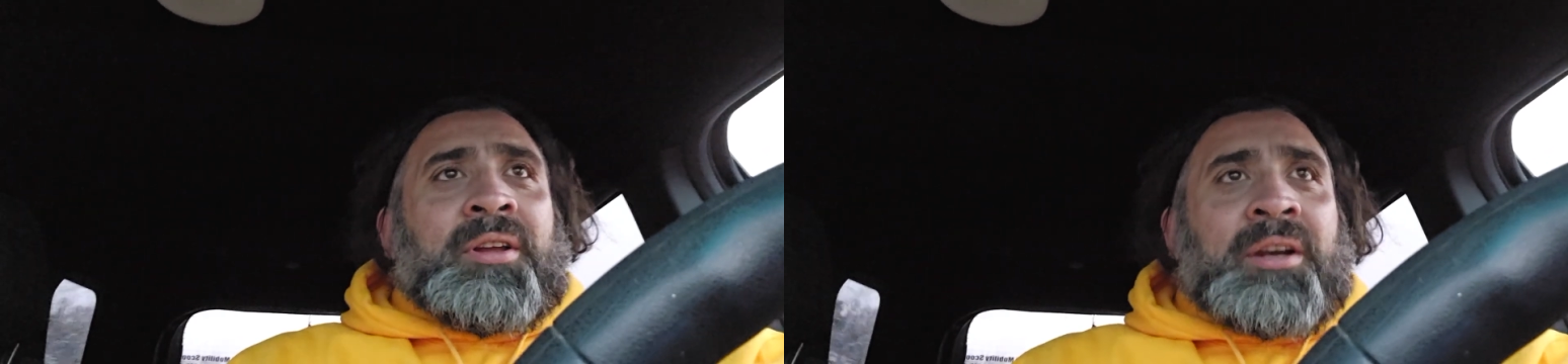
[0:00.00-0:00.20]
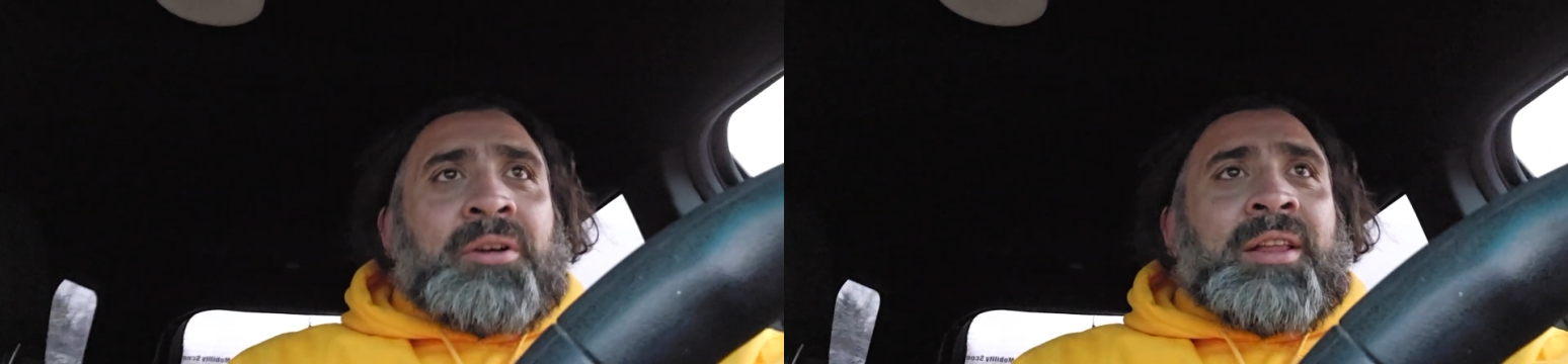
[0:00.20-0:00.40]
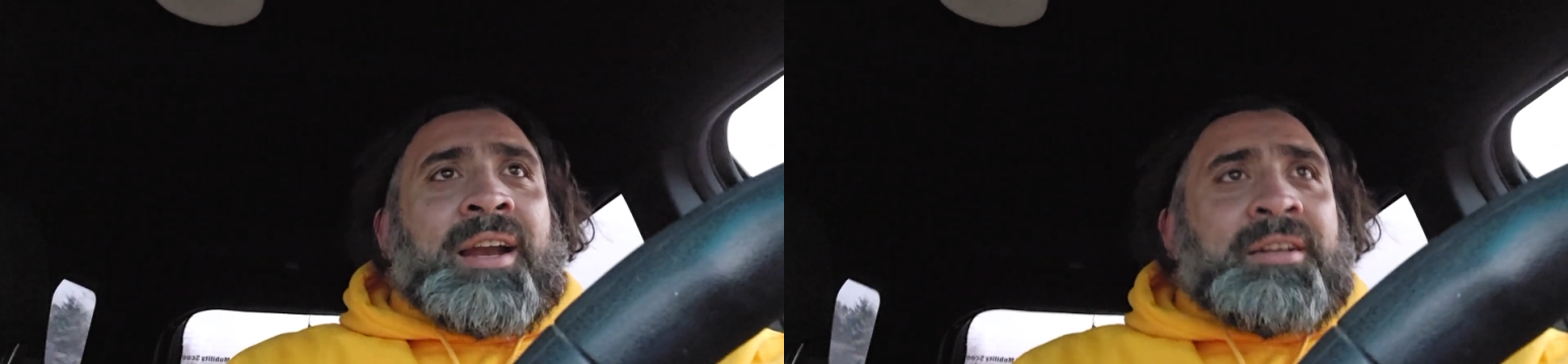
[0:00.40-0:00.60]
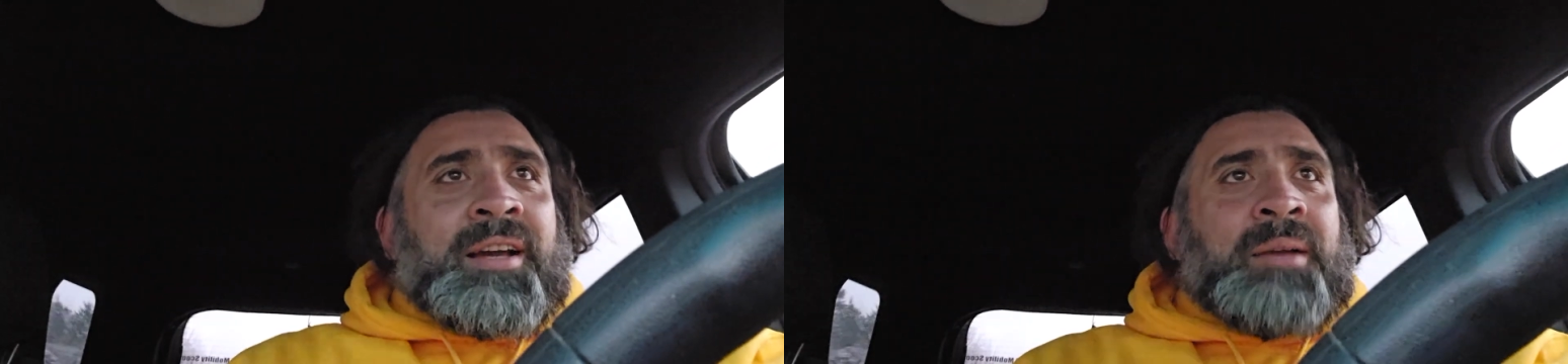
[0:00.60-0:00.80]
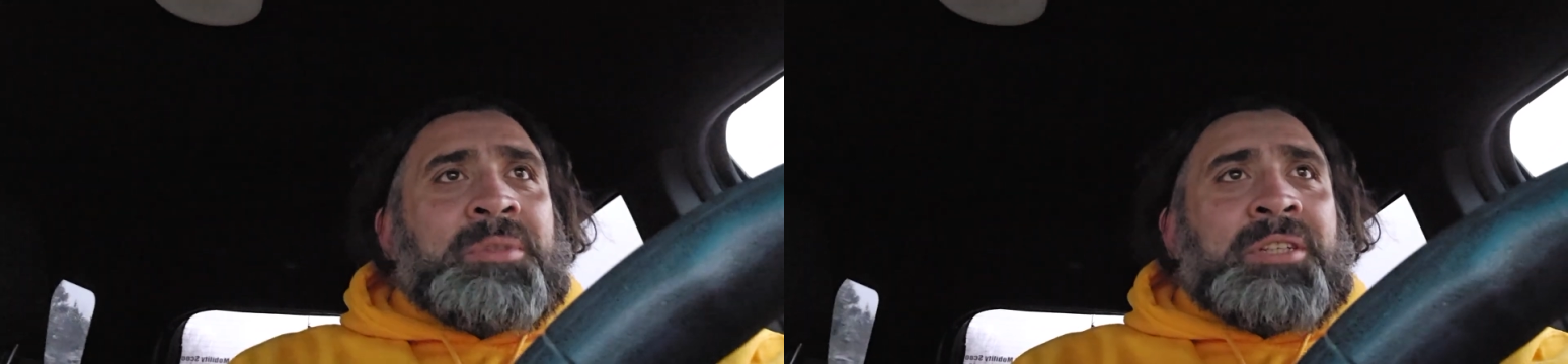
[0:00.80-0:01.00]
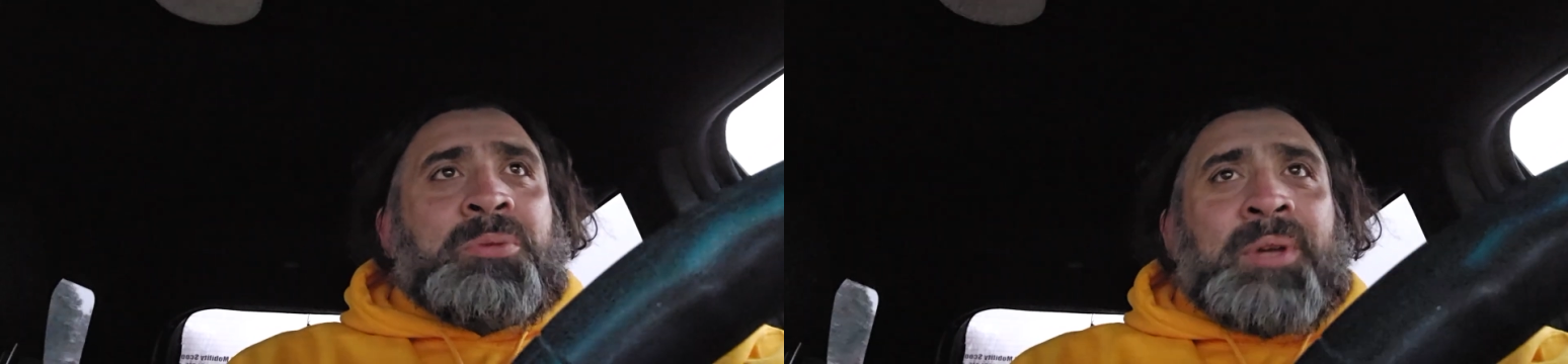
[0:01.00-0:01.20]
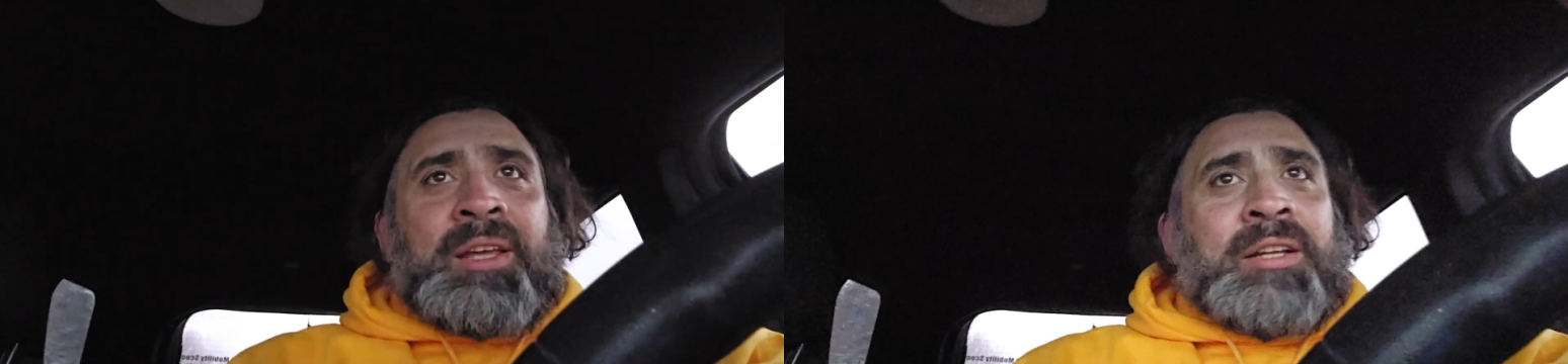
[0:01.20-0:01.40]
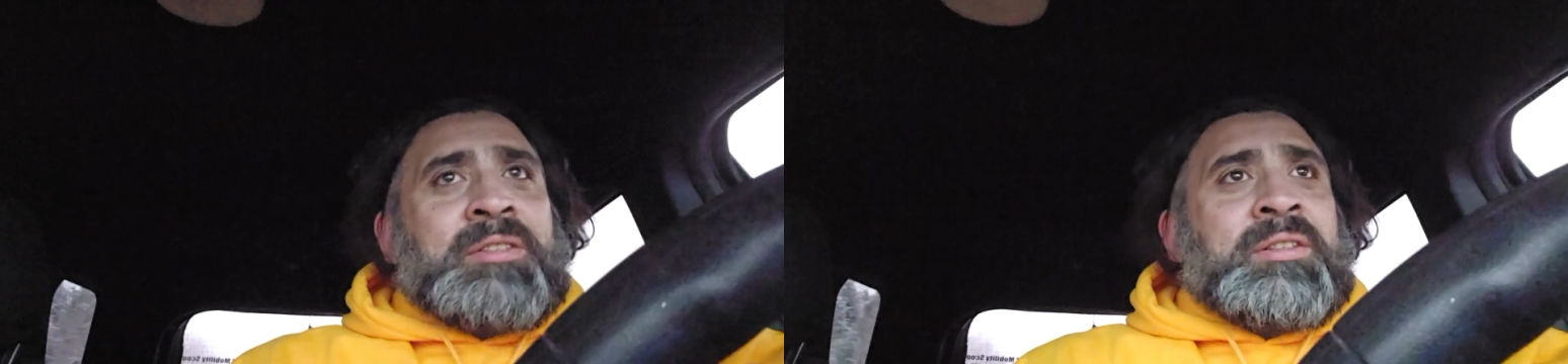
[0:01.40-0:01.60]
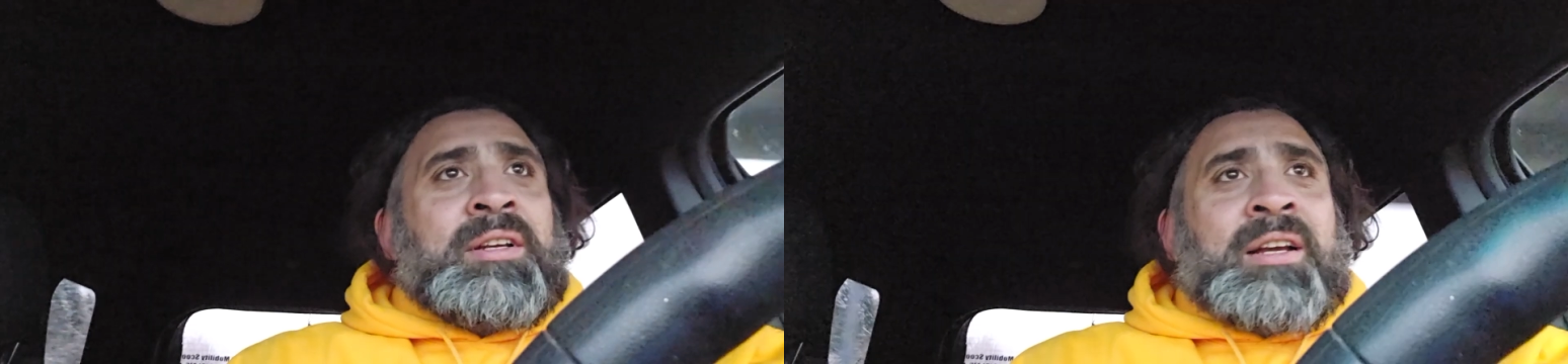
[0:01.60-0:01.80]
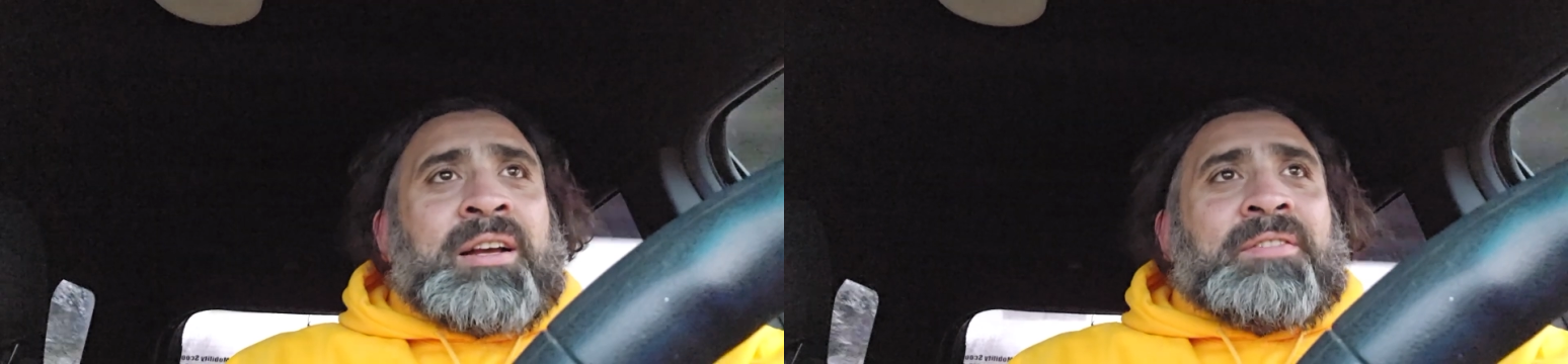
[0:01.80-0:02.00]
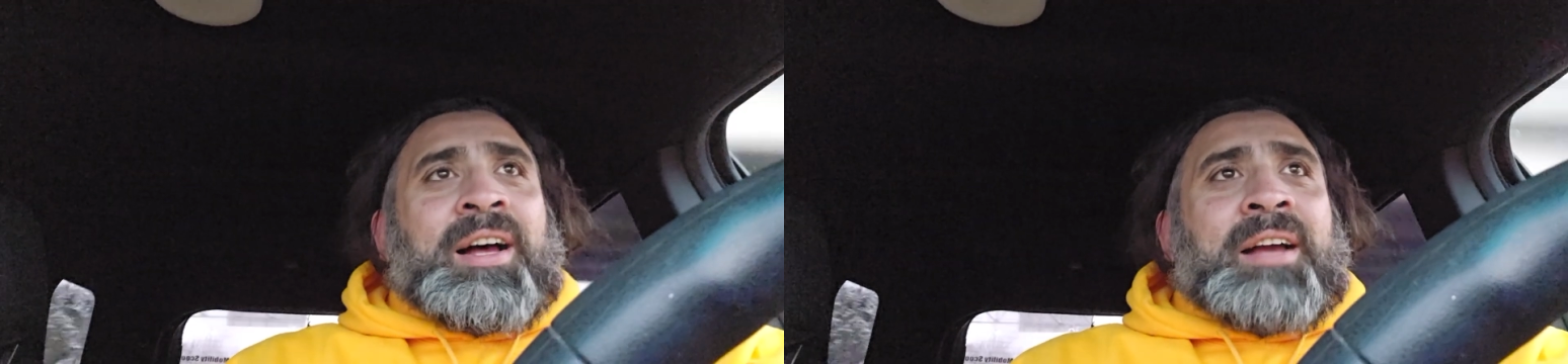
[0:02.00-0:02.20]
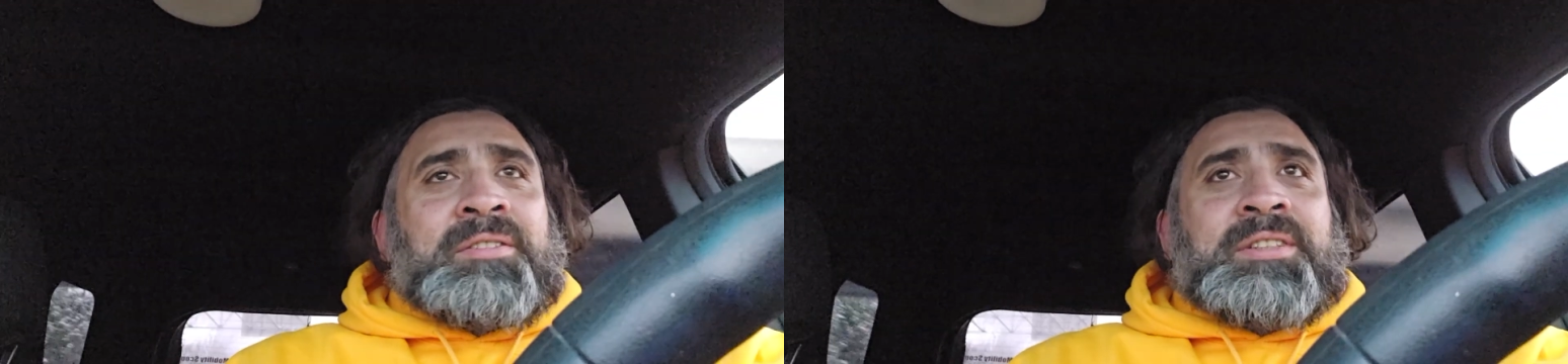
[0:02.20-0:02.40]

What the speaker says: A lot of times each week it's 5,